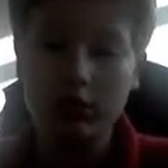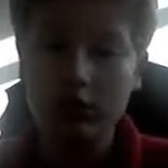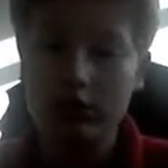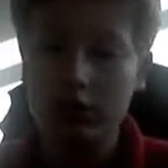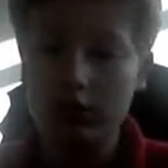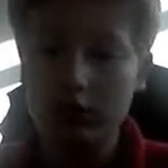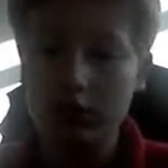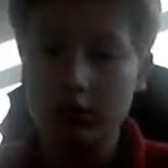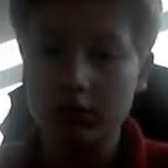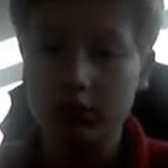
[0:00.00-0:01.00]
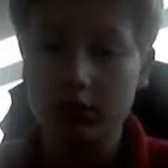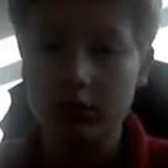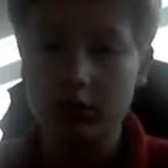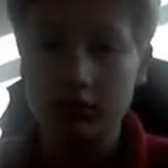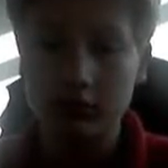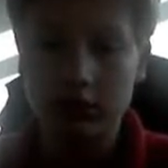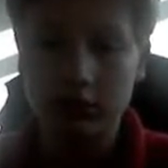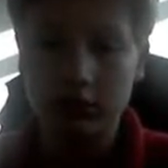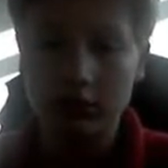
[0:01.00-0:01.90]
Nothing is said.